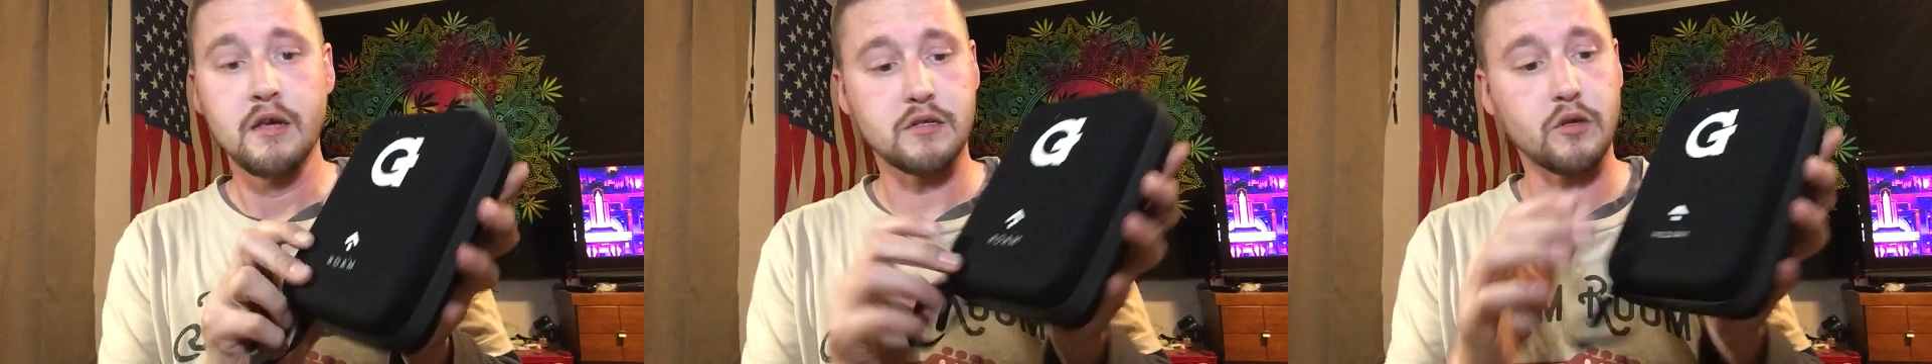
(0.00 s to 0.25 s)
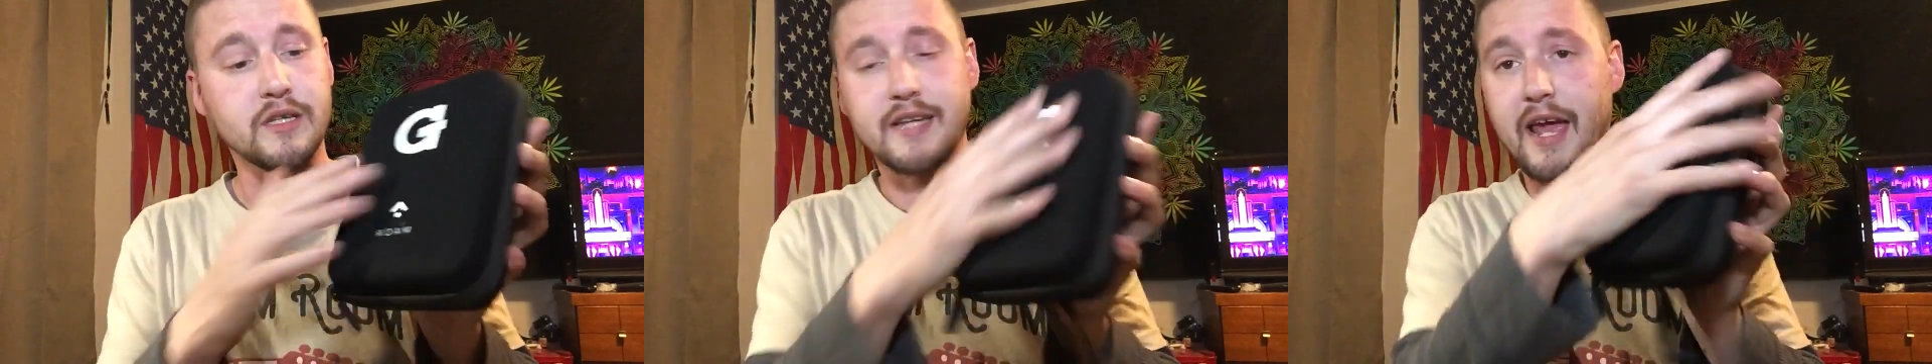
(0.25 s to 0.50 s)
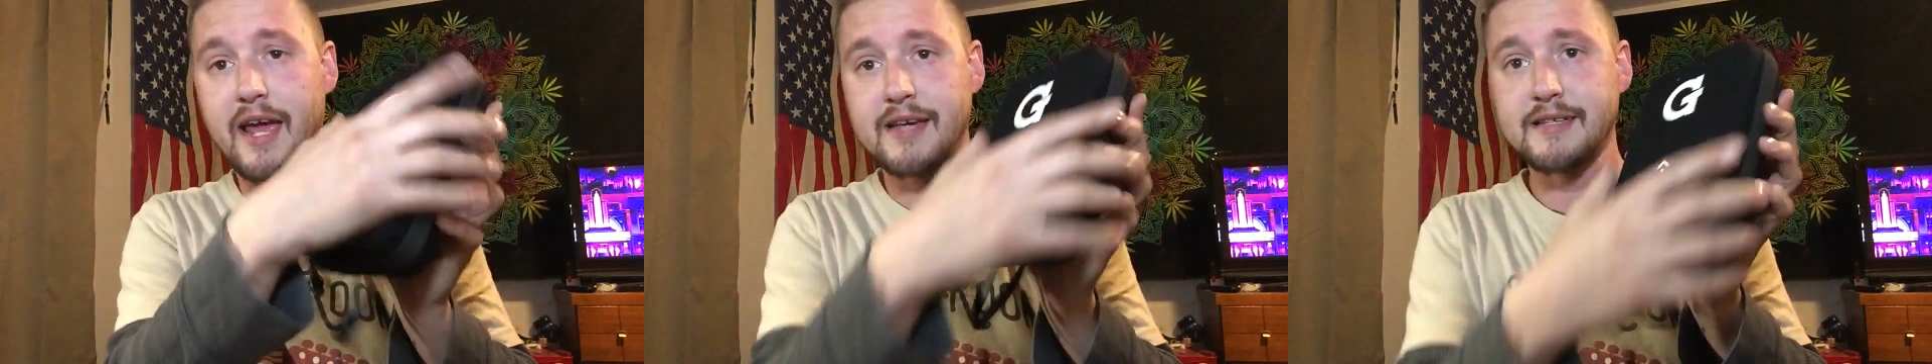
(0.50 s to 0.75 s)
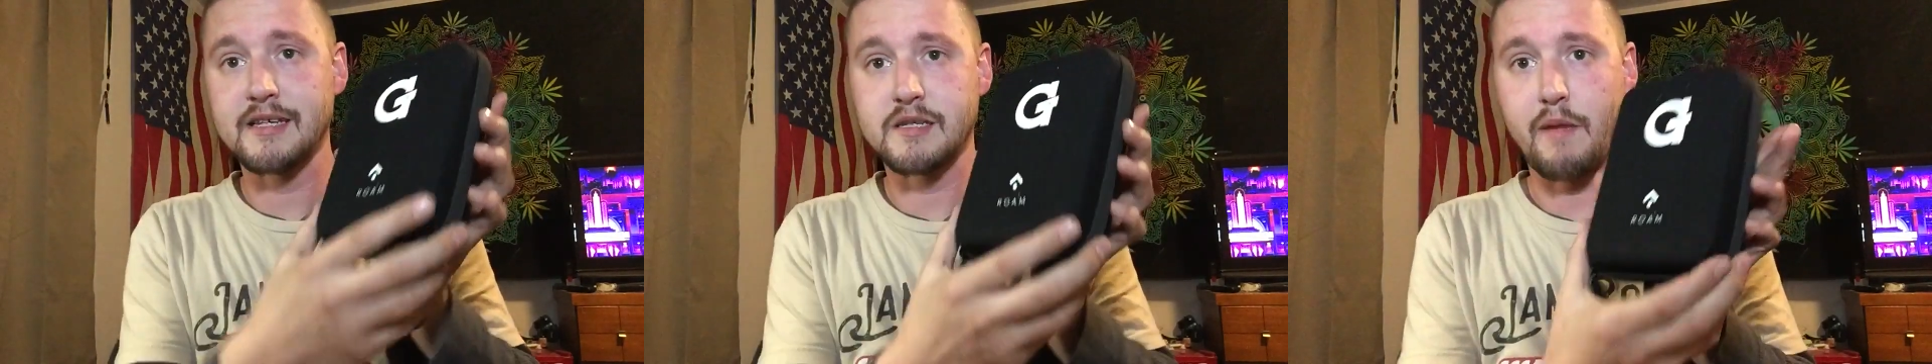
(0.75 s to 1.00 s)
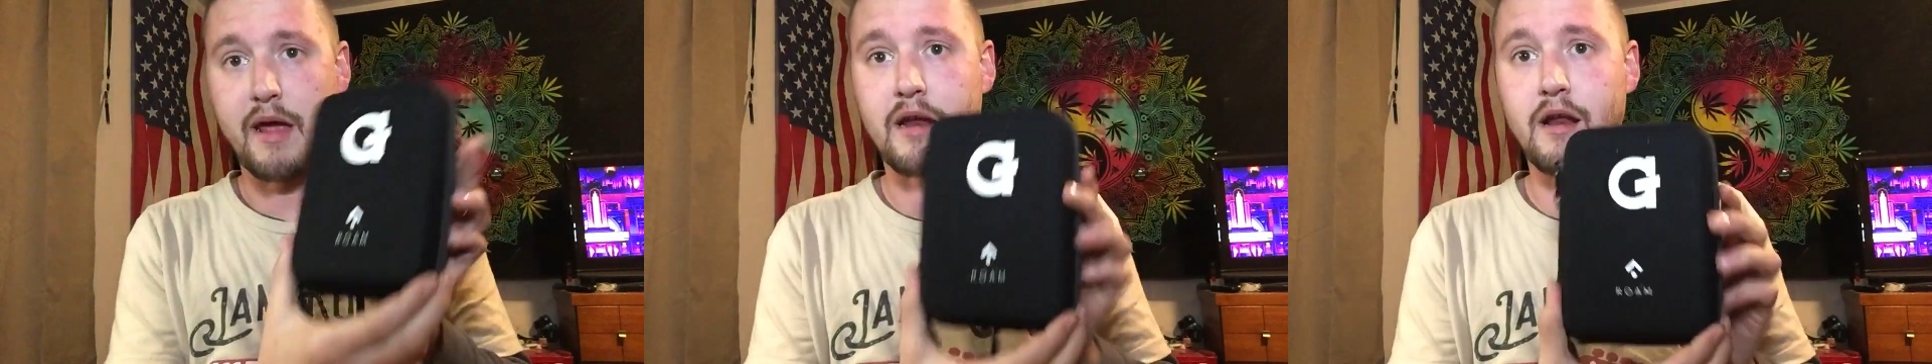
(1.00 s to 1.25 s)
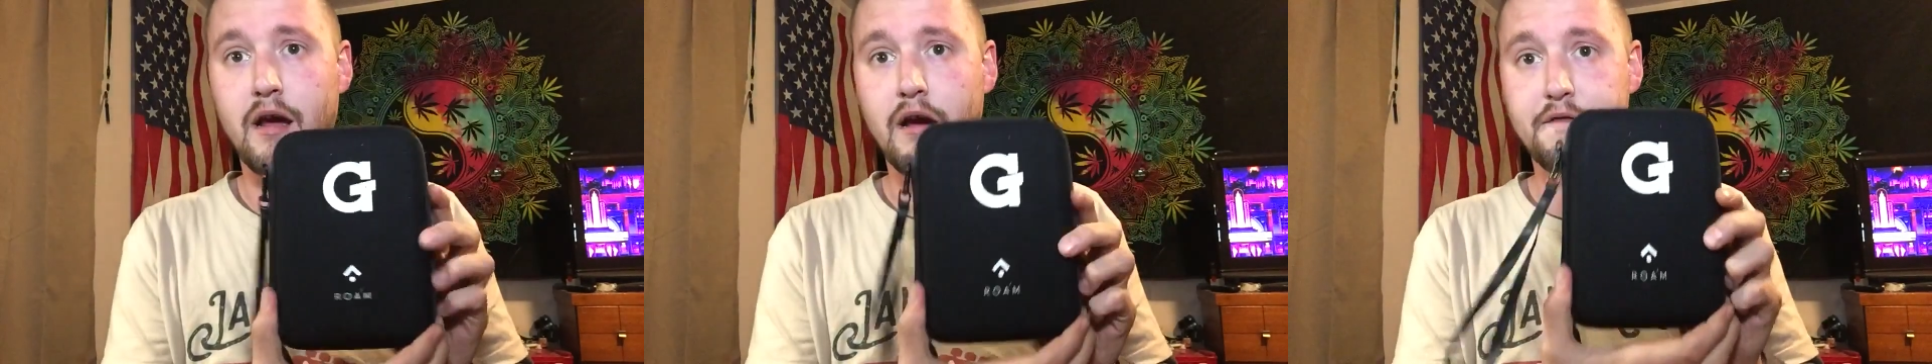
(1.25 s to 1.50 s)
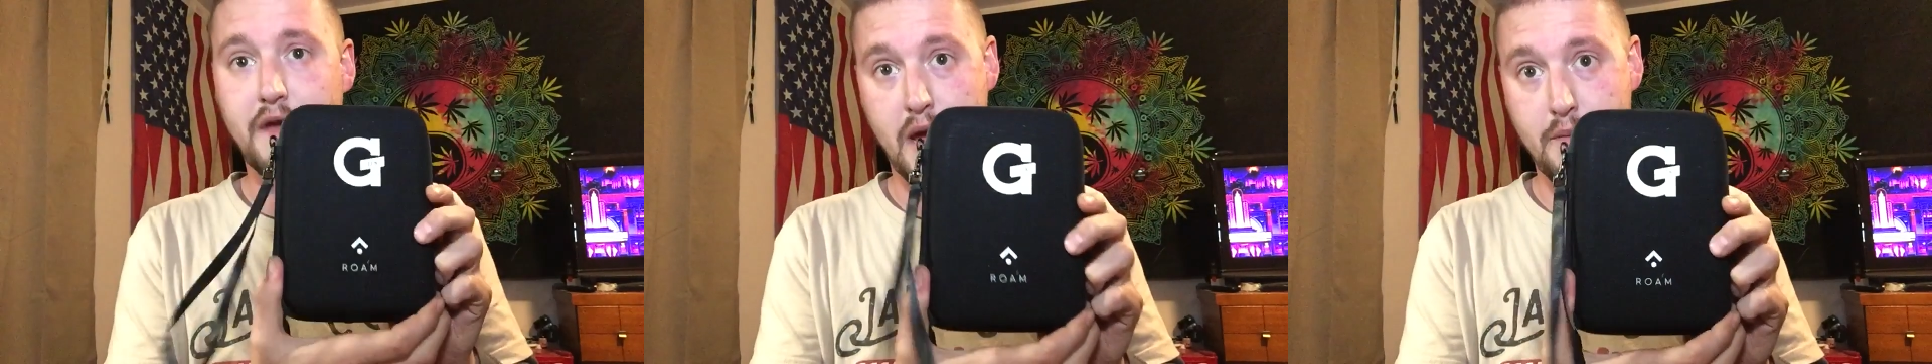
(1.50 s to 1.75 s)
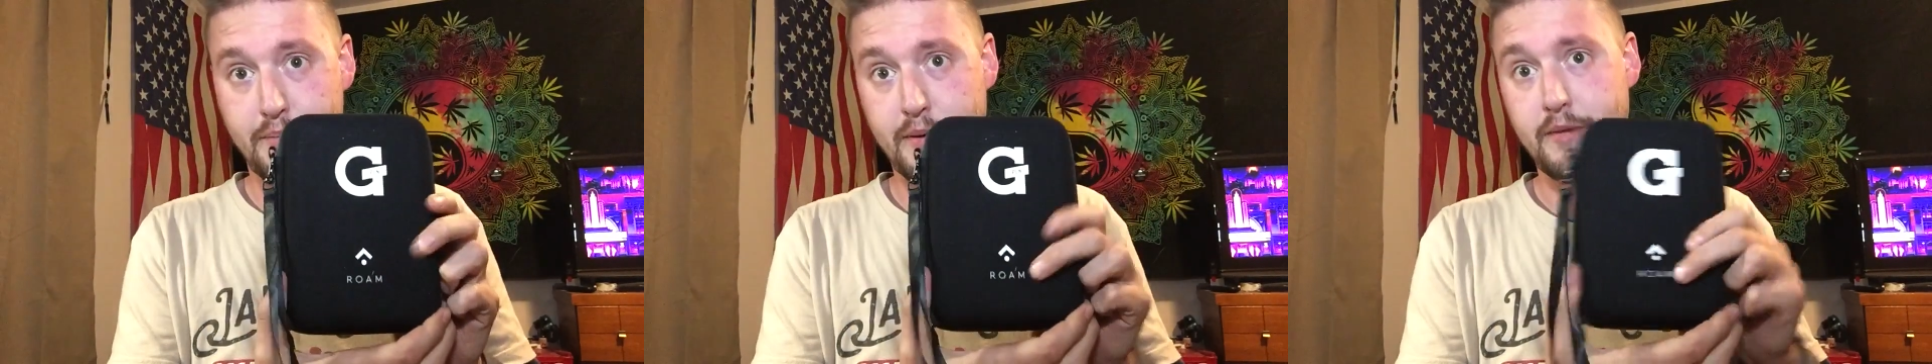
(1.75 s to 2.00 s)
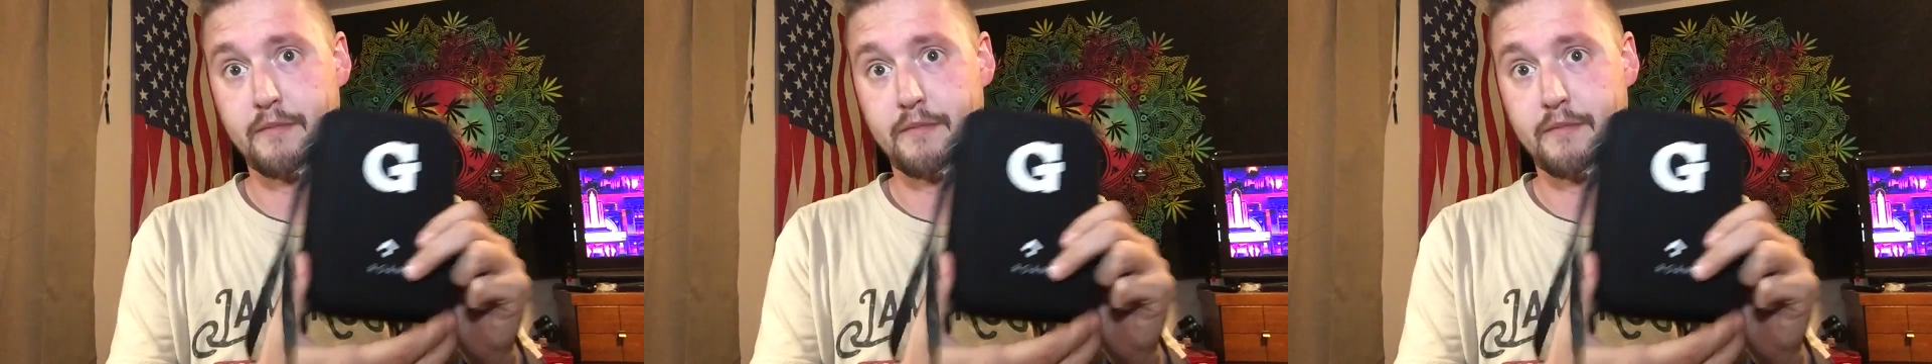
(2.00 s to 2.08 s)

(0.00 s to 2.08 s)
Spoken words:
So this case is made of hemp.